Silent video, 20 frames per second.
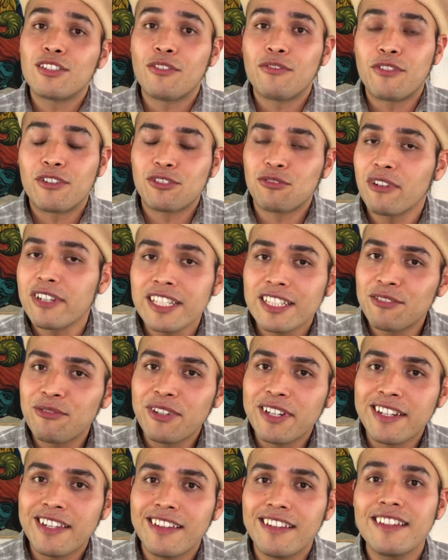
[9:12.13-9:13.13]
for
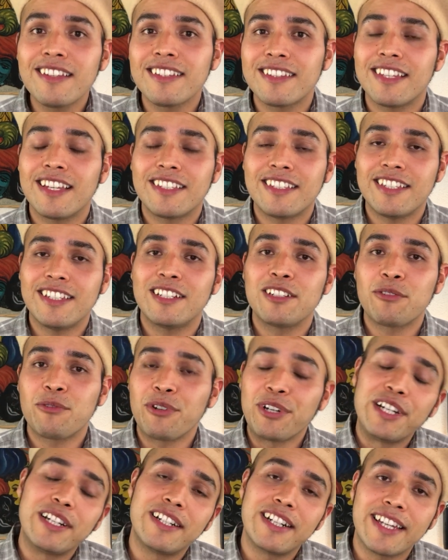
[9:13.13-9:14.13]
2020, the year
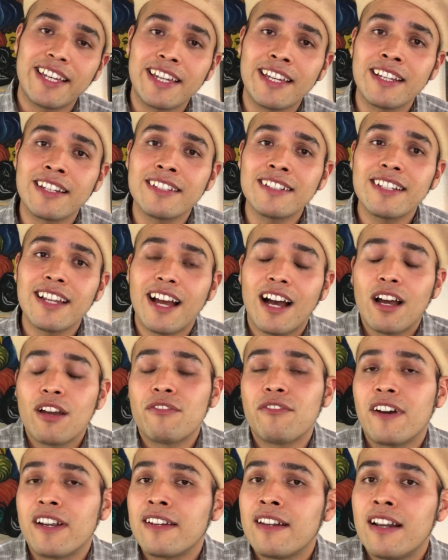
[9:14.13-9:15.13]
we're in, I
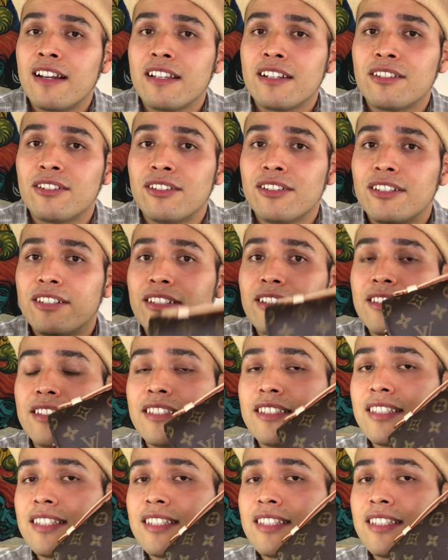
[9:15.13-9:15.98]
finally got